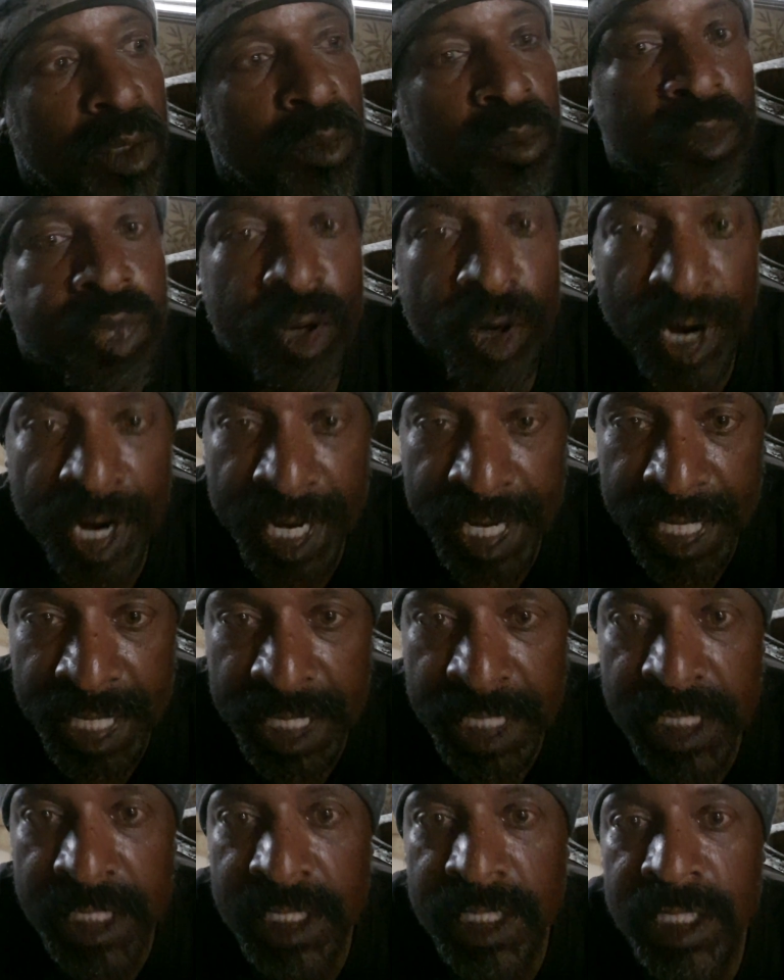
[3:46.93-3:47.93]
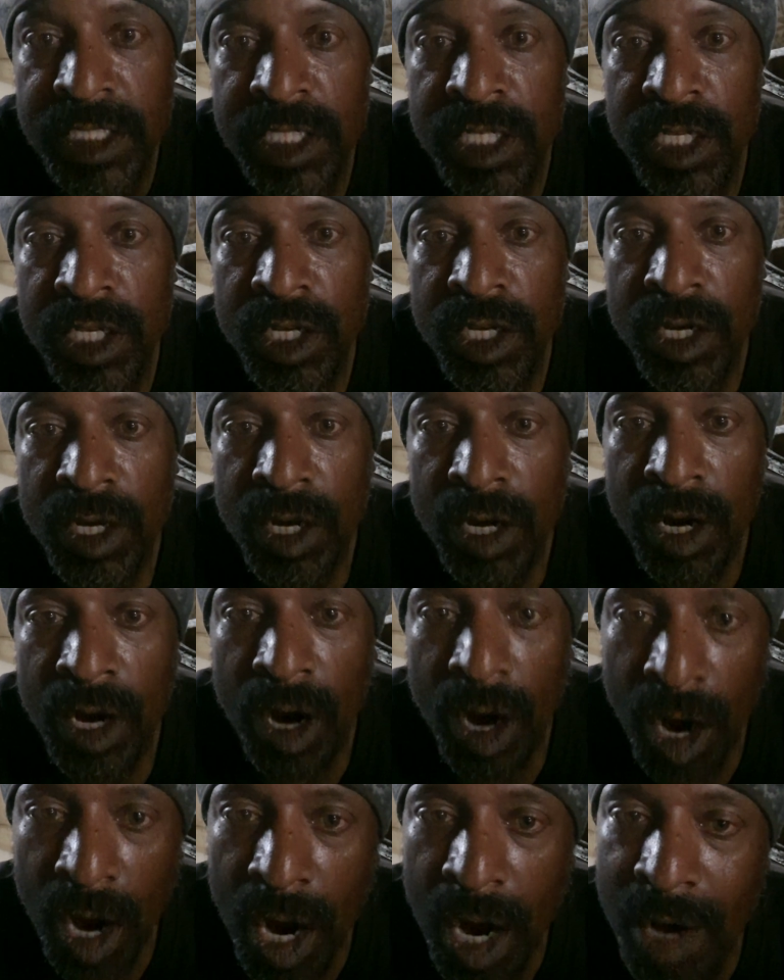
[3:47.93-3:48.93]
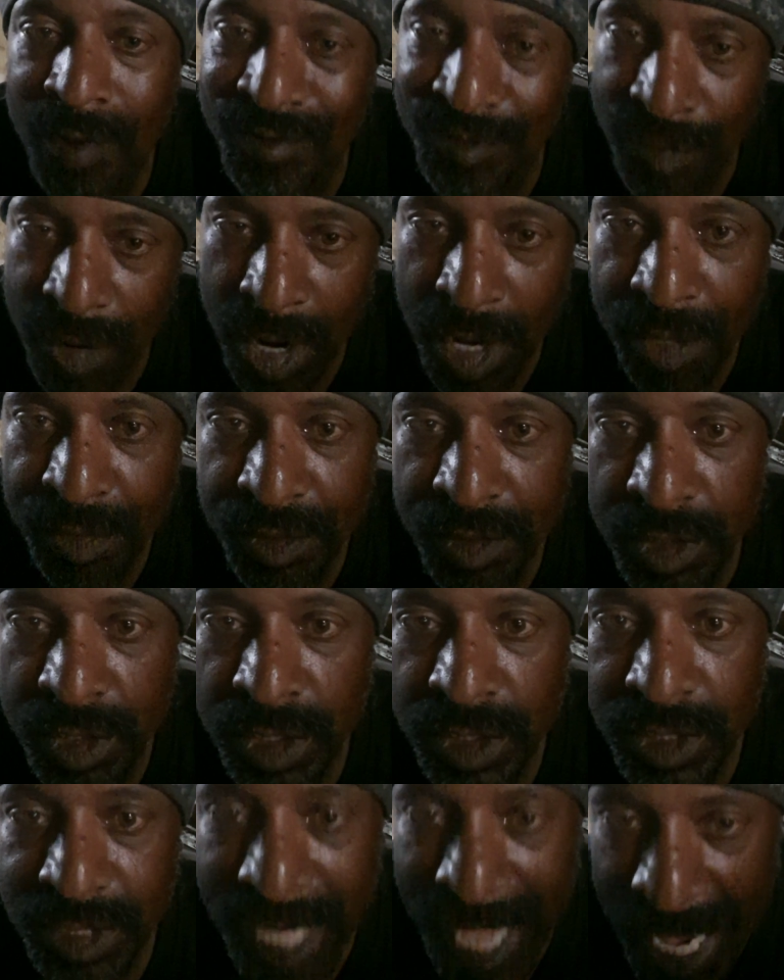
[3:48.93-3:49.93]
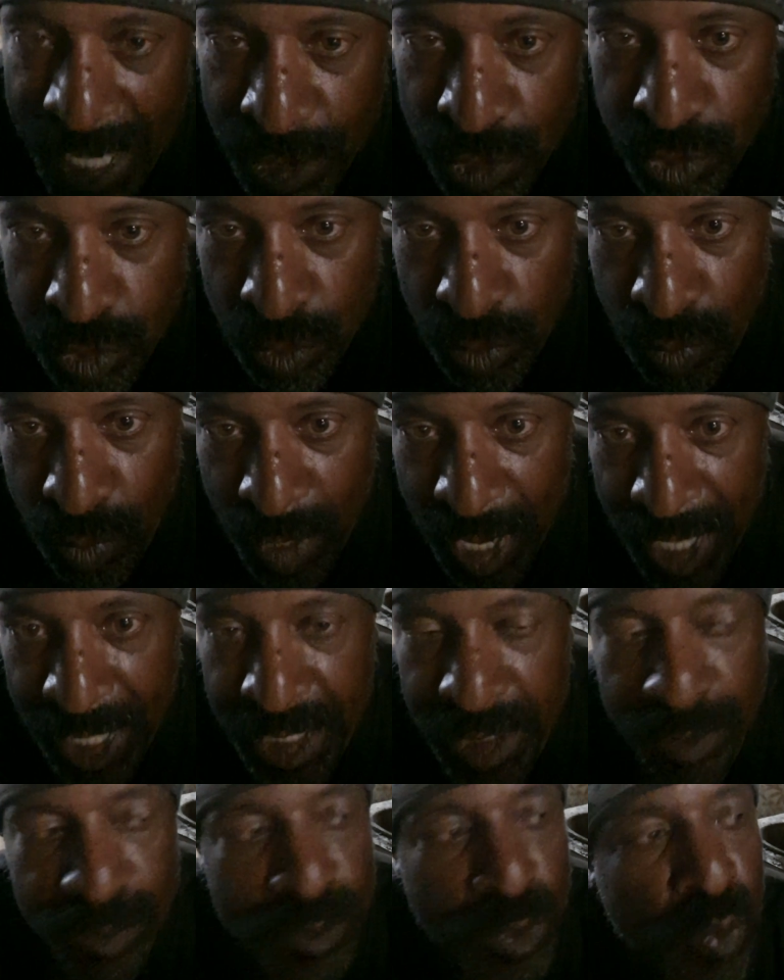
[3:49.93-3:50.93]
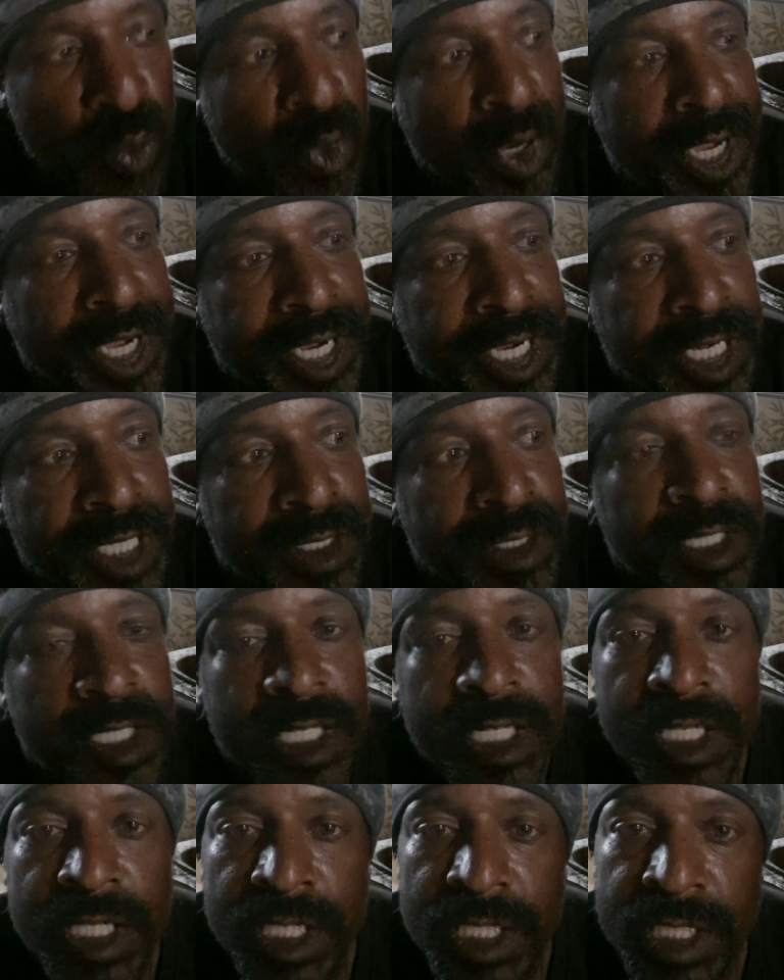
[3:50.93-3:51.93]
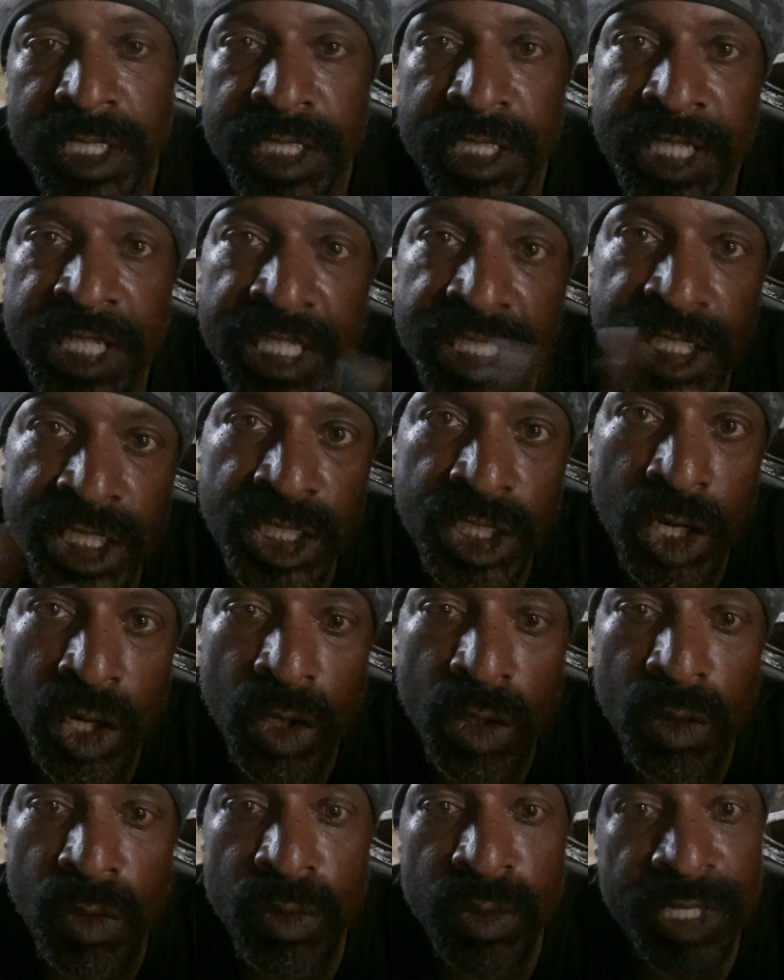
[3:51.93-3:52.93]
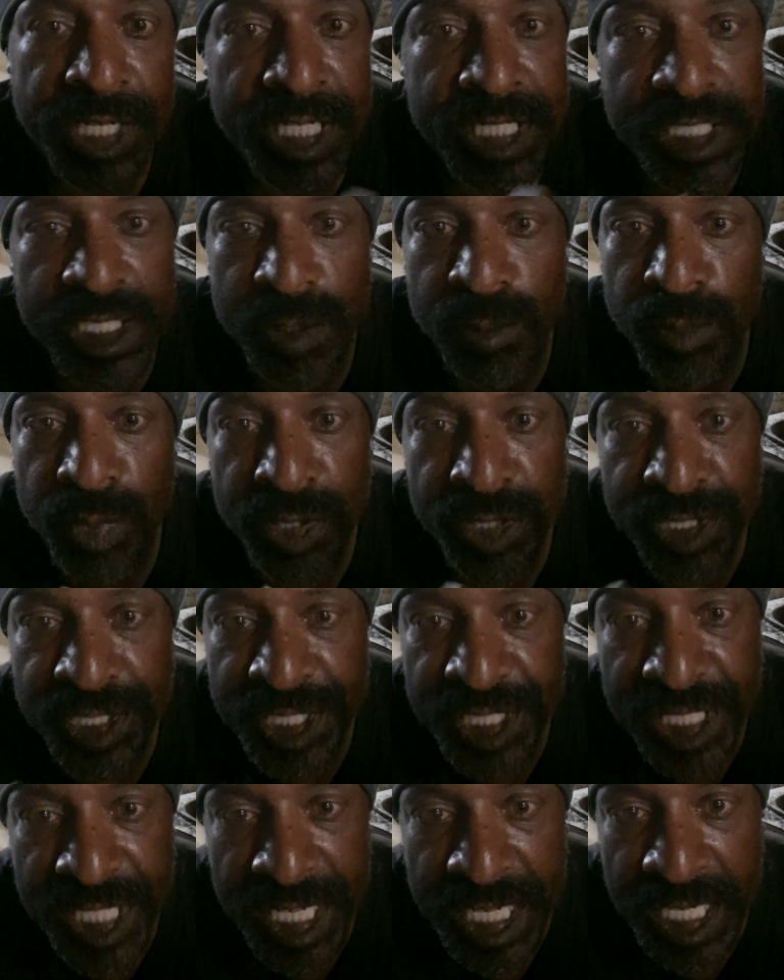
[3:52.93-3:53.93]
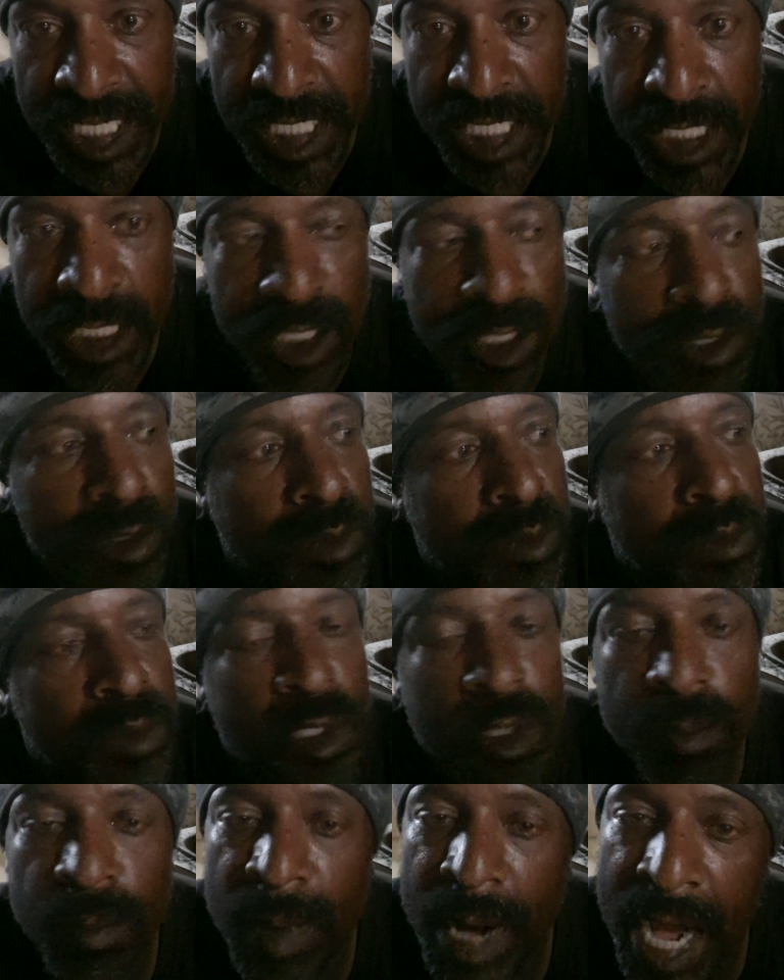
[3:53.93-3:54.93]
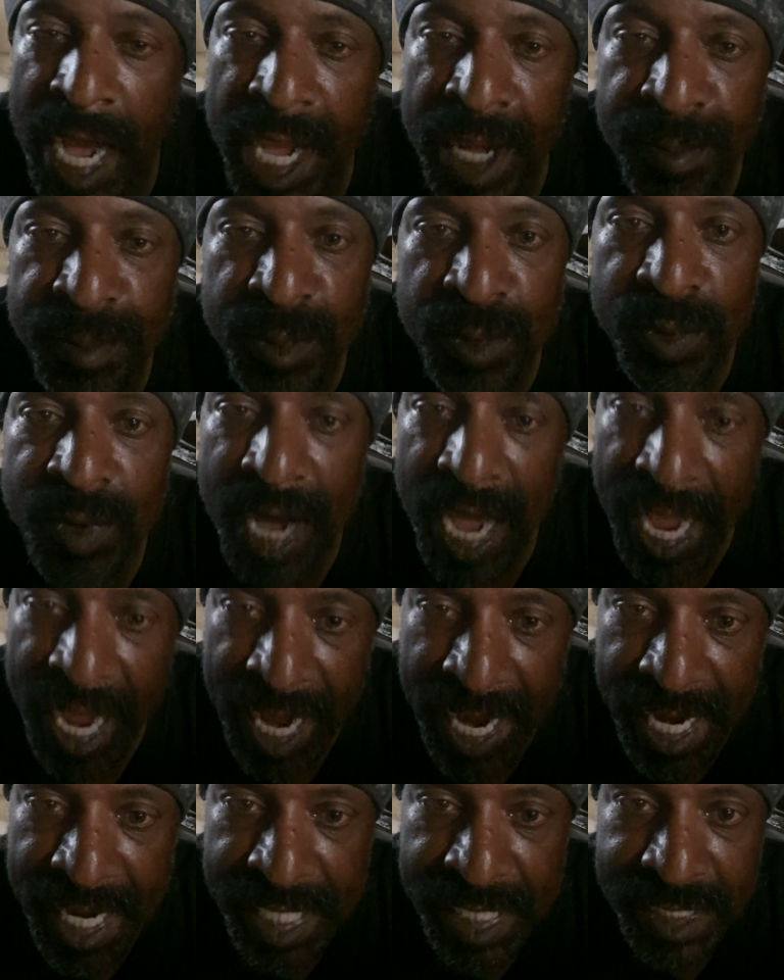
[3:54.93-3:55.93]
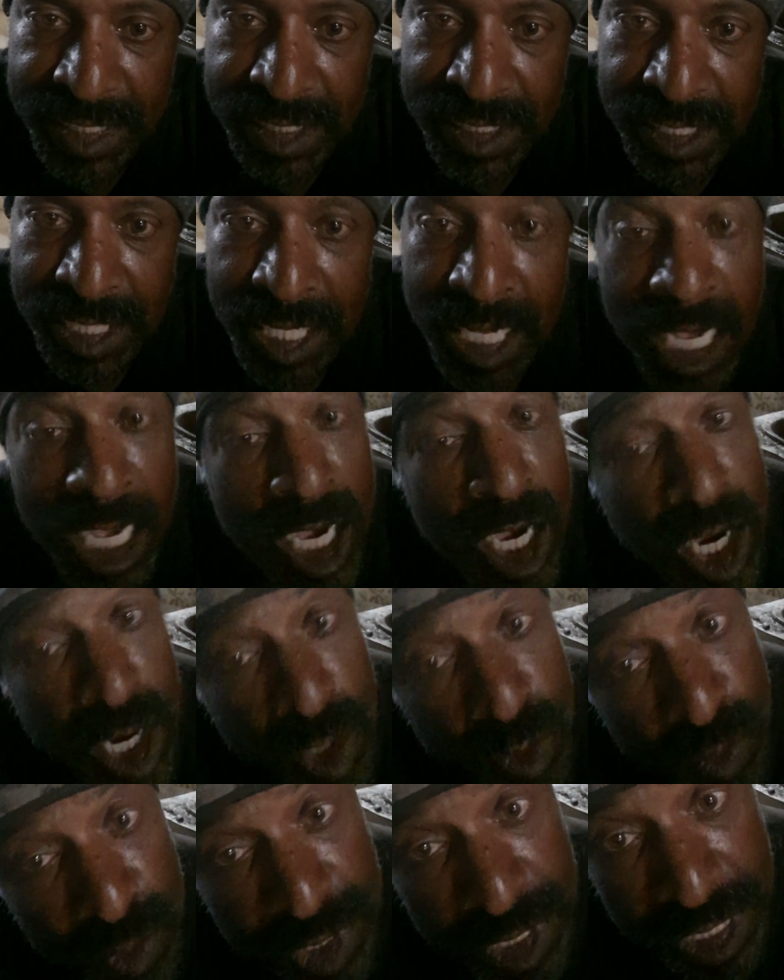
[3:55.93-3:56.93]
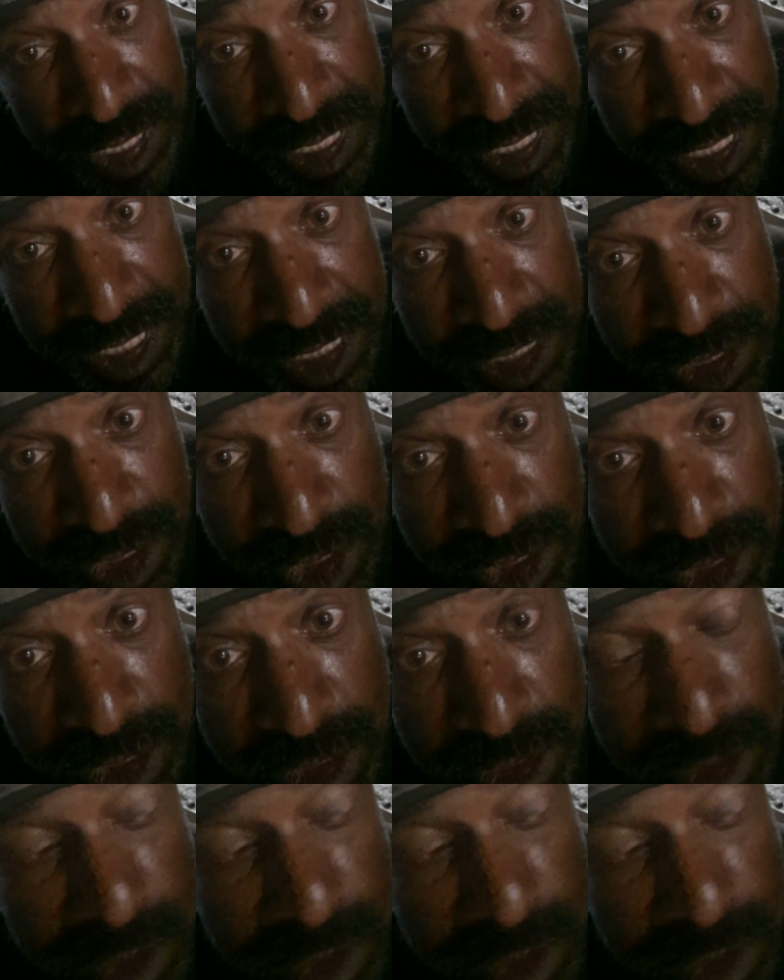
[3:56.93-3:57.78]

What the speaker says: praise our Father, natural right, where this show isn't presenting the Bible as a religion